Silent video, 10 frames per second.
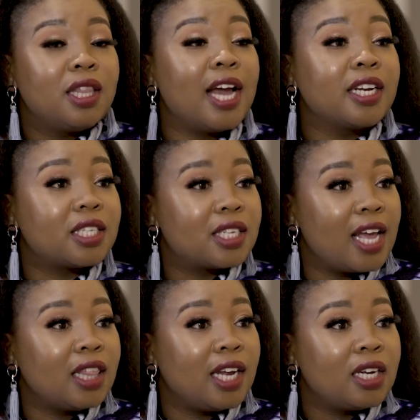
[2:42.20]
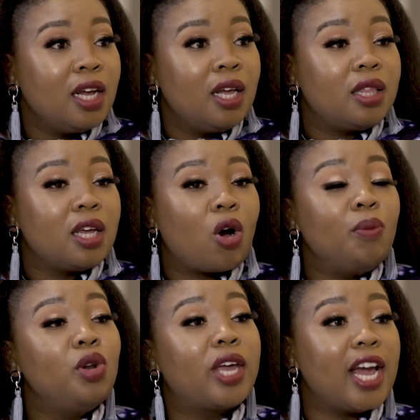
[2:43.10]
they understand that the
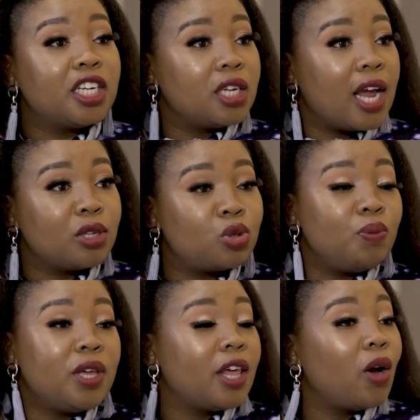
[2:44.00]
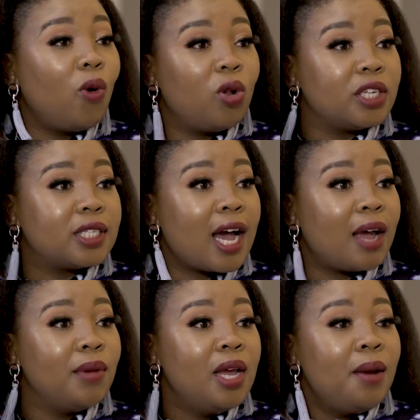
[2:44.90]
communication has to be there all the
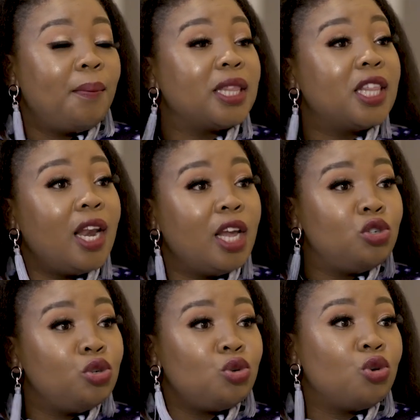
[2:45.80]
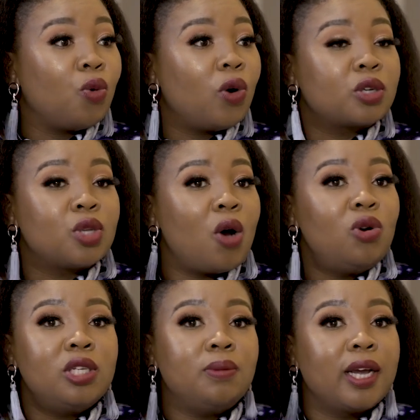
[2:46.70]
time, but they let you do your work. So I
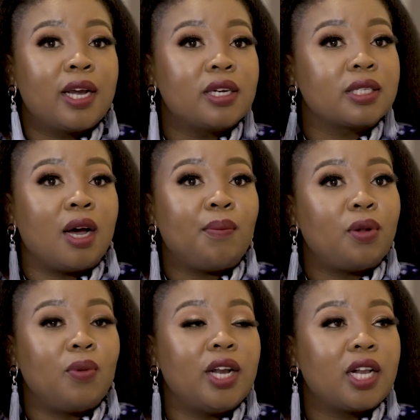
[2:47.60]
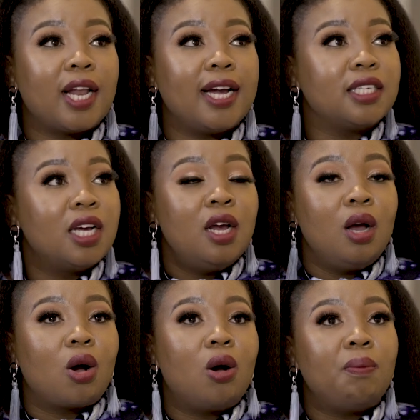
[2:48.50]
always make an example. When a client
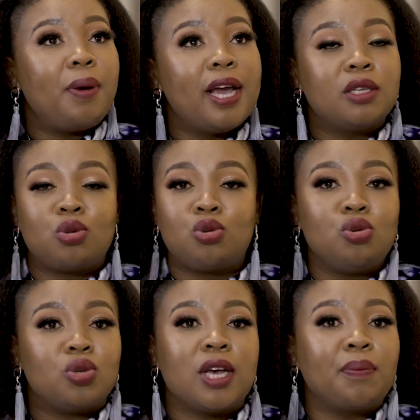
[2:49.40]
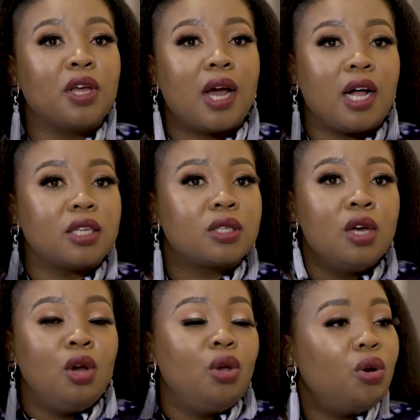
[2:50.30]
compares to something else,
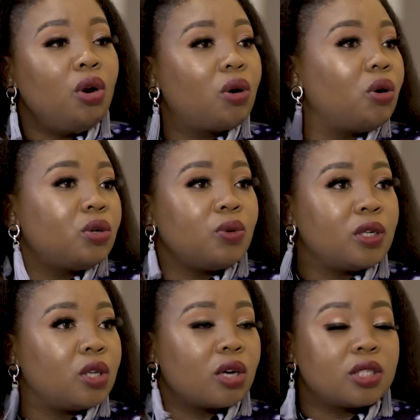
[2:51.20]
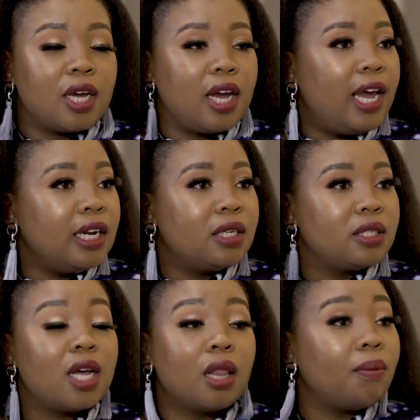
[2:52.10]
you don't go to a doctor and
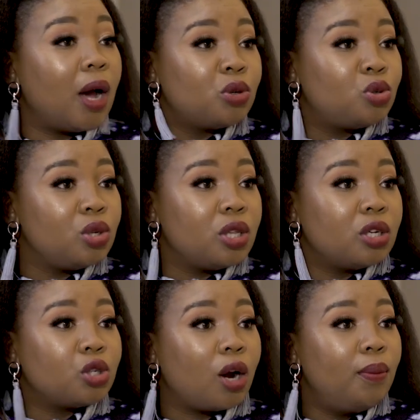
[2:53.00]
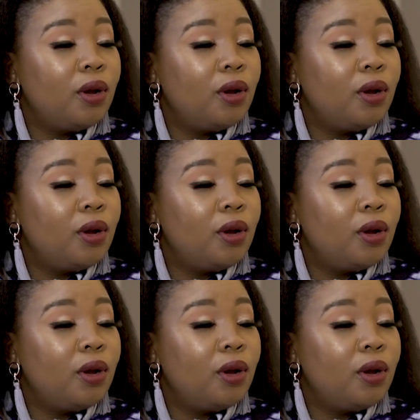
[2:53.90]
tell them how to do their job.